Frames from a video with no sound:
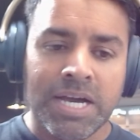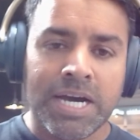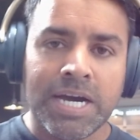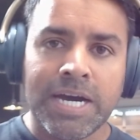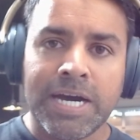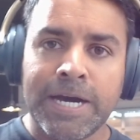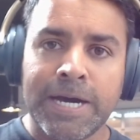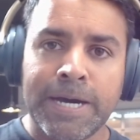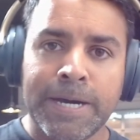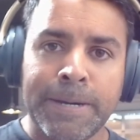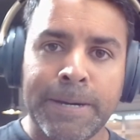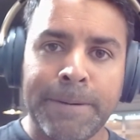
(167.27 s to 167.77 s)

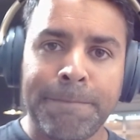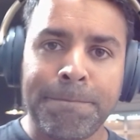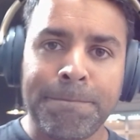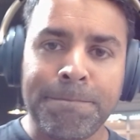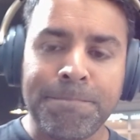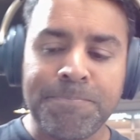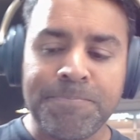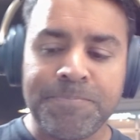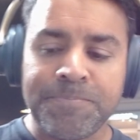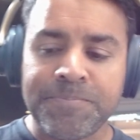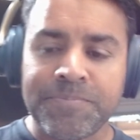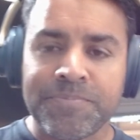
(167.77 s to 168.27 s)

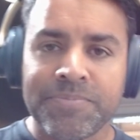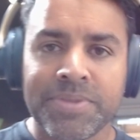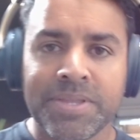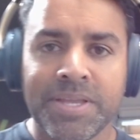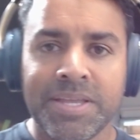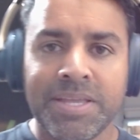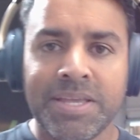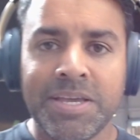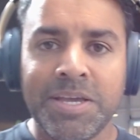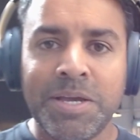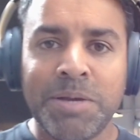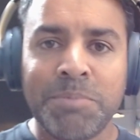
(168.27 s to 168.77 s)

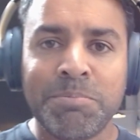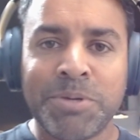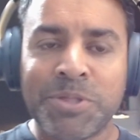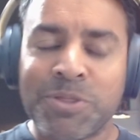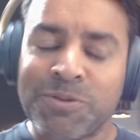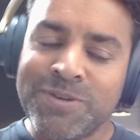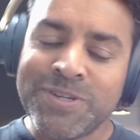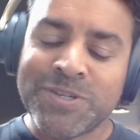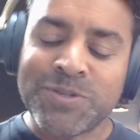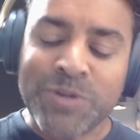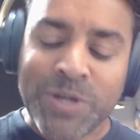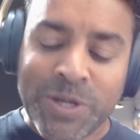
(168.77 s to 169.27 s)
But
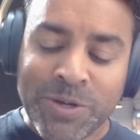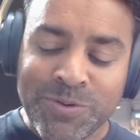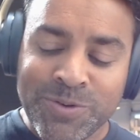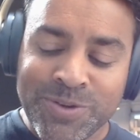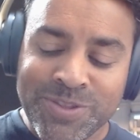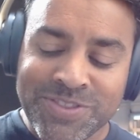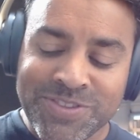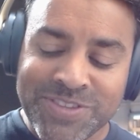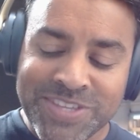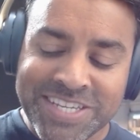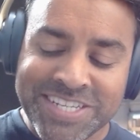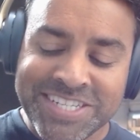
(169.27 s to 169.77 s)
the reason why I went
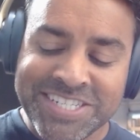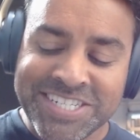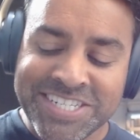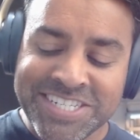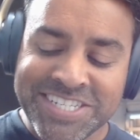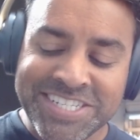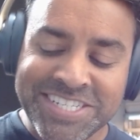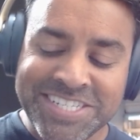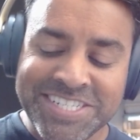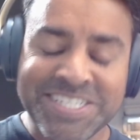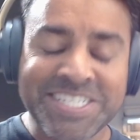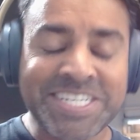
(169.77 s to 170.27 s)
with the
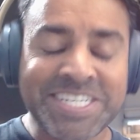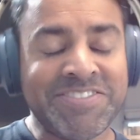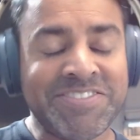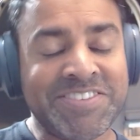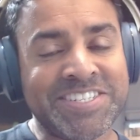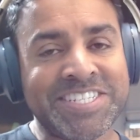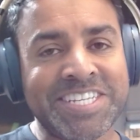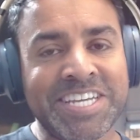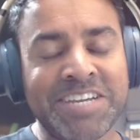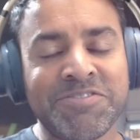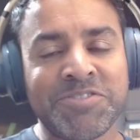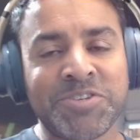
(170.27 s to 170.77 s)

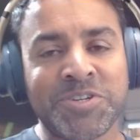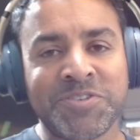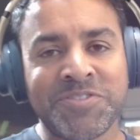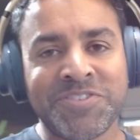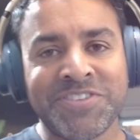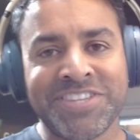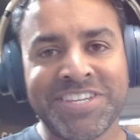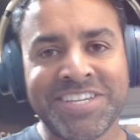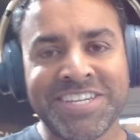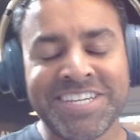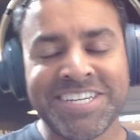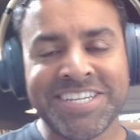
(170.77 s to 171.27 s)
GE77
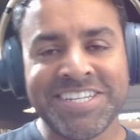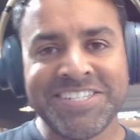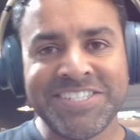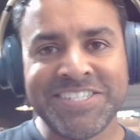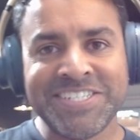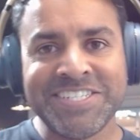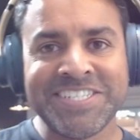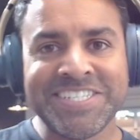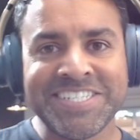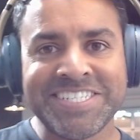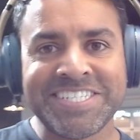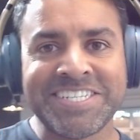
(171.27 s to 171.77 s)
over the
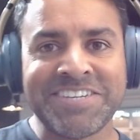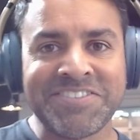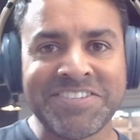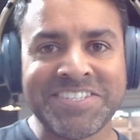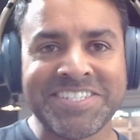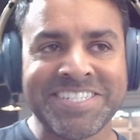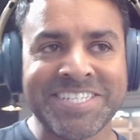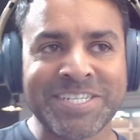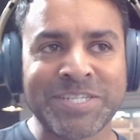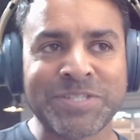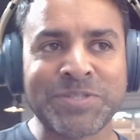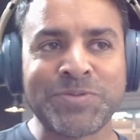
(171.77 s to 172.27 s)

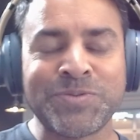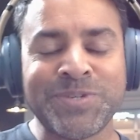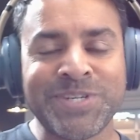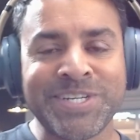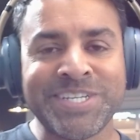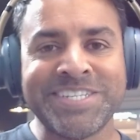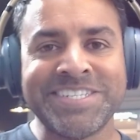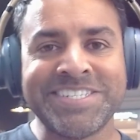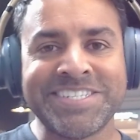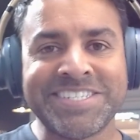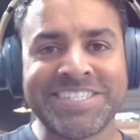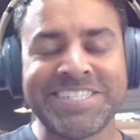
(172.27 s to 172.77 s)
GE76
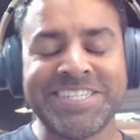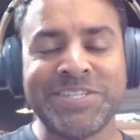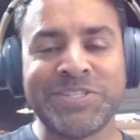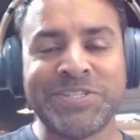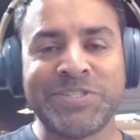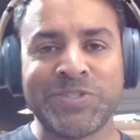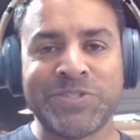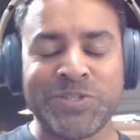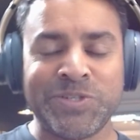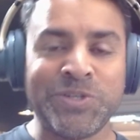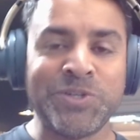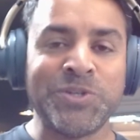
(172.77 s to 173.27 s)
was
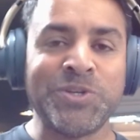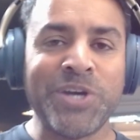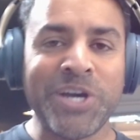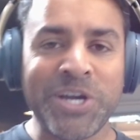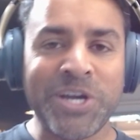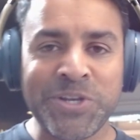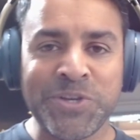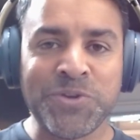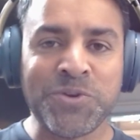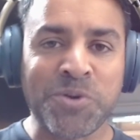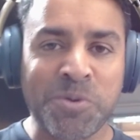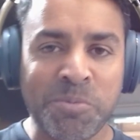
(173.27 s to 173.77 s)
it's
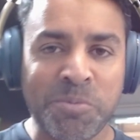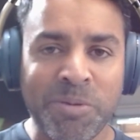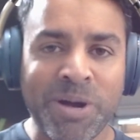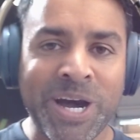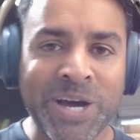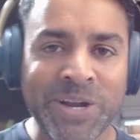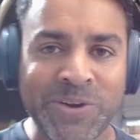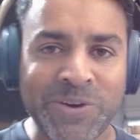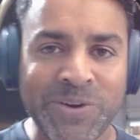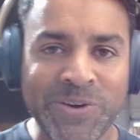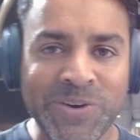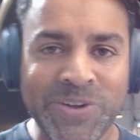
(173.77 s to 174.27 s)
a newer
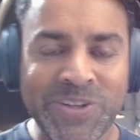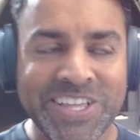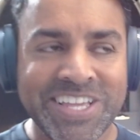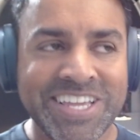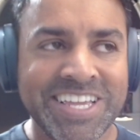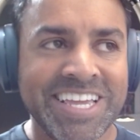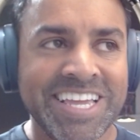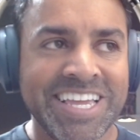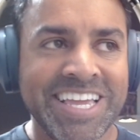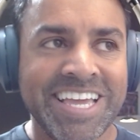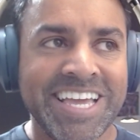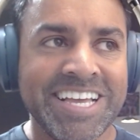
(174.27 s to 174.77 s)
model.
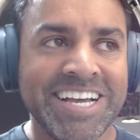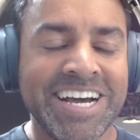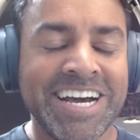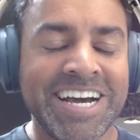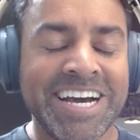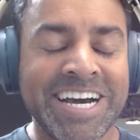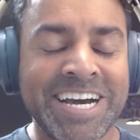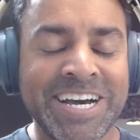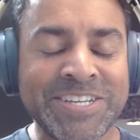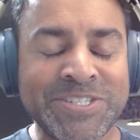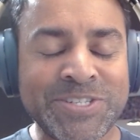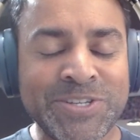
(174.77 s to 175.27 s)

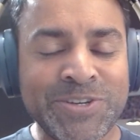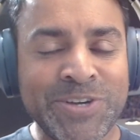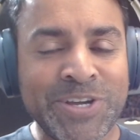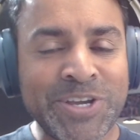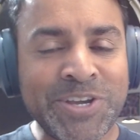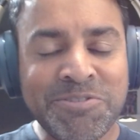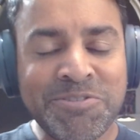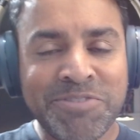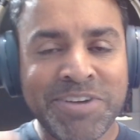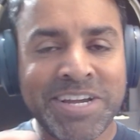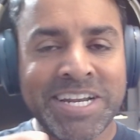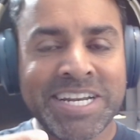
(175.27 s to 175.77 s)
So I
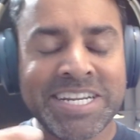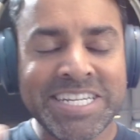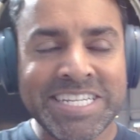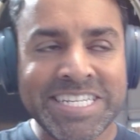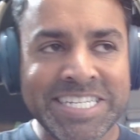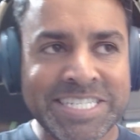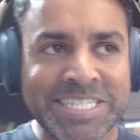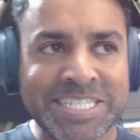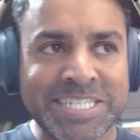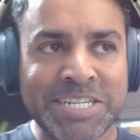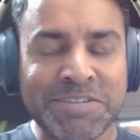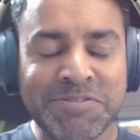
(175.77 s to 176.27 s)
couldn't find
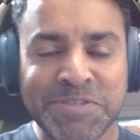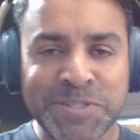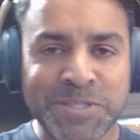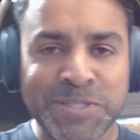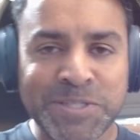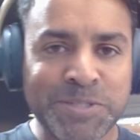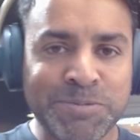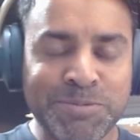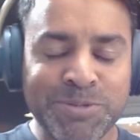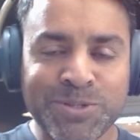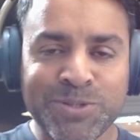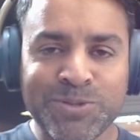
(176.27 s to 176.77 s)
any
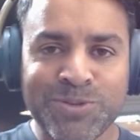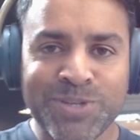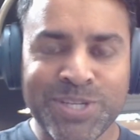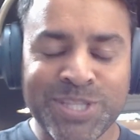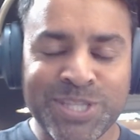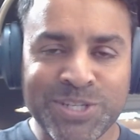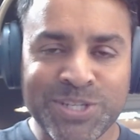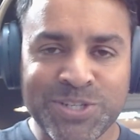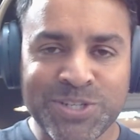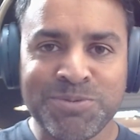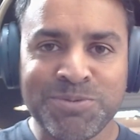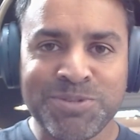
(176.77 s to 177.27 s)
differences between
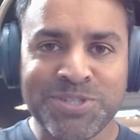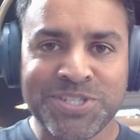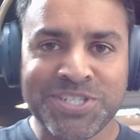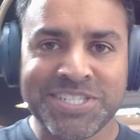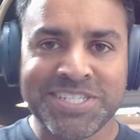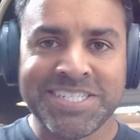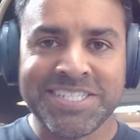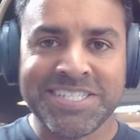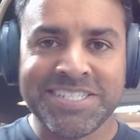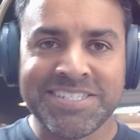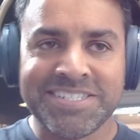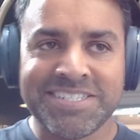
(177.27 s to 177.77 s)
the two
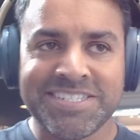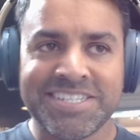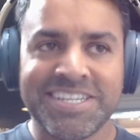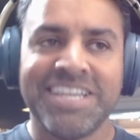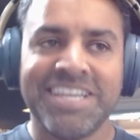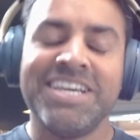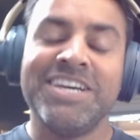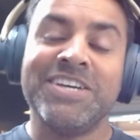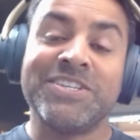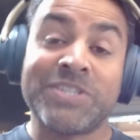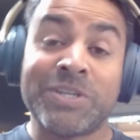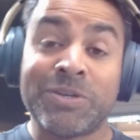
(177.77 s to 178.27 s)
machines.
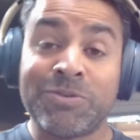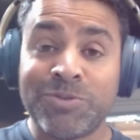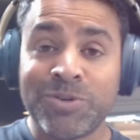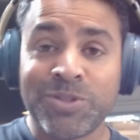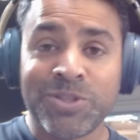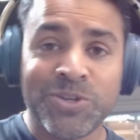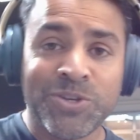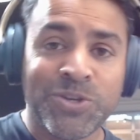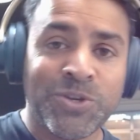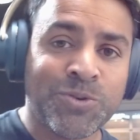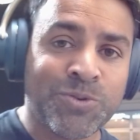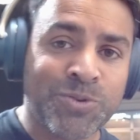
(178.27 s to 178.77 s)
So I went with
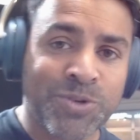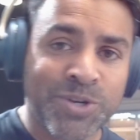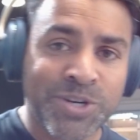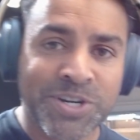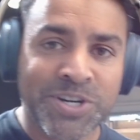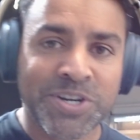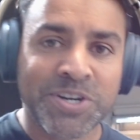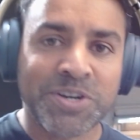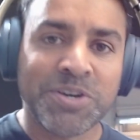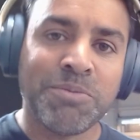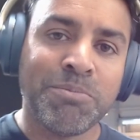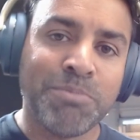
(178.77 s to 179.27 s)
the
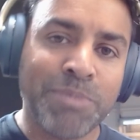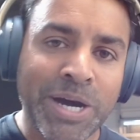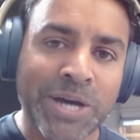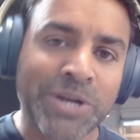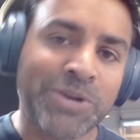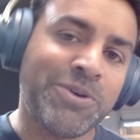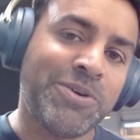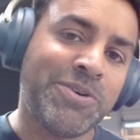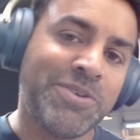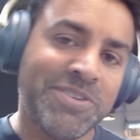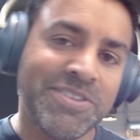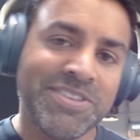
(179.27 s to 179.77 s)
newer model.